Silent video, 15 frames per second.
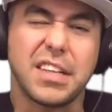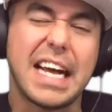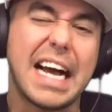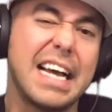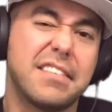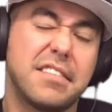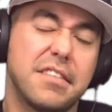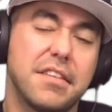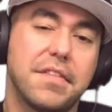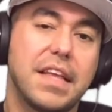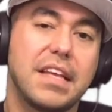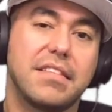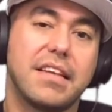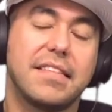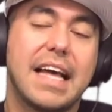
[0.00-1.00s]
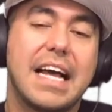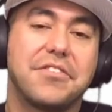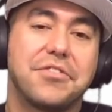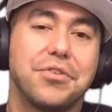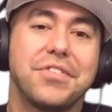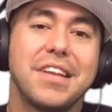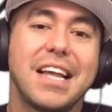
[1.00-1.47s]
classes and things like that.
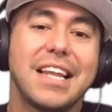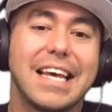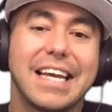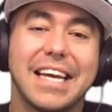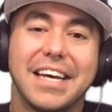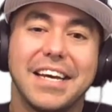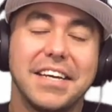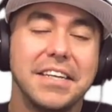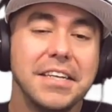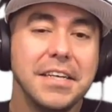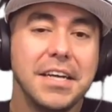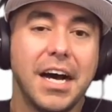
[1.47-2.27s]
So it's not like a